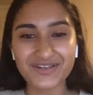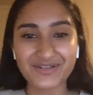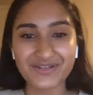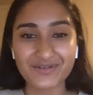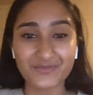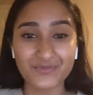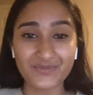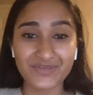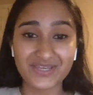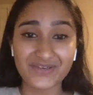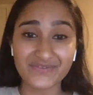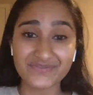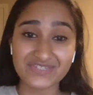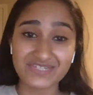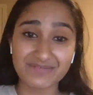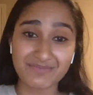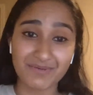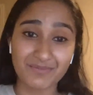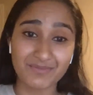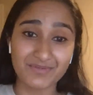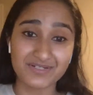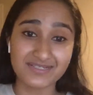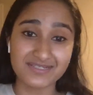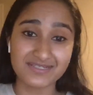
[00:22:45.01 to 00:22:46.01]
and we have team
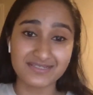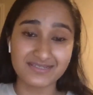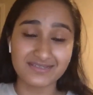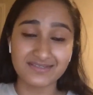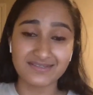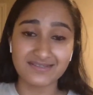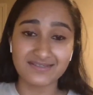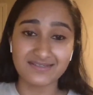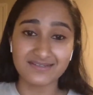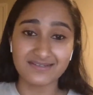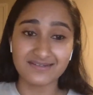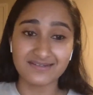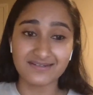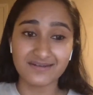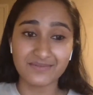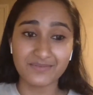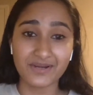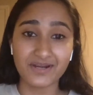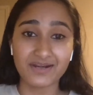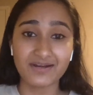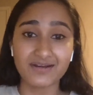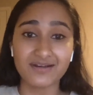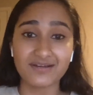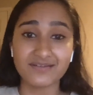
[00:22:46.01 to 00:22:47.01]
members in
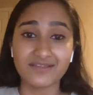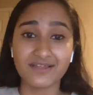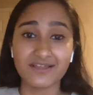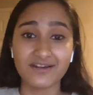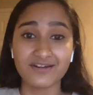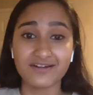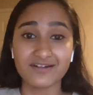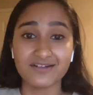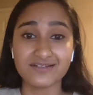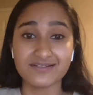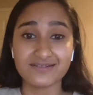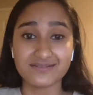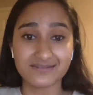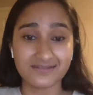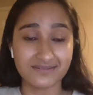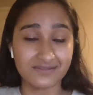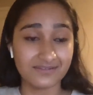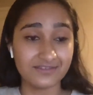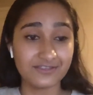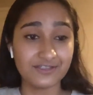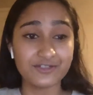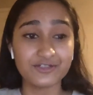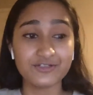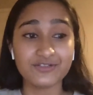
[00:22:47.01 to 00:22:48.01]
America that are
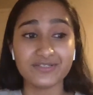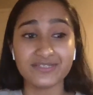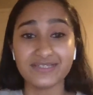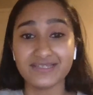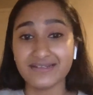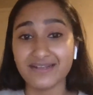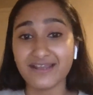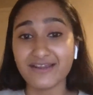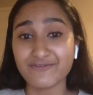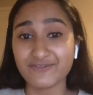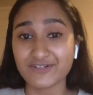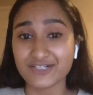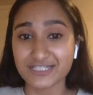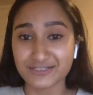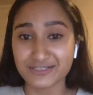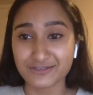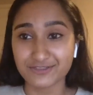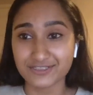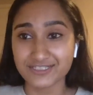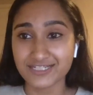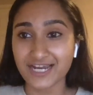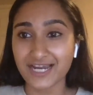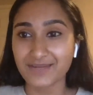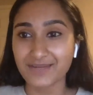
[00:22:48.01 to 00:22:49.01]
literally in every single
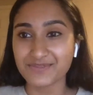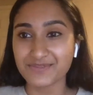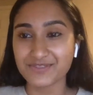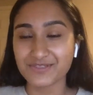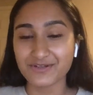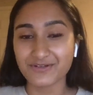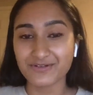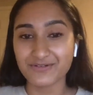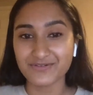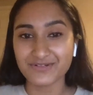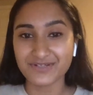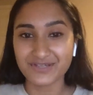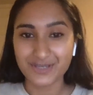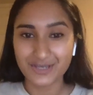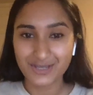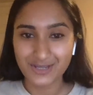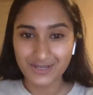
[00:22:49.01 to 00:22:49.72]
time zone.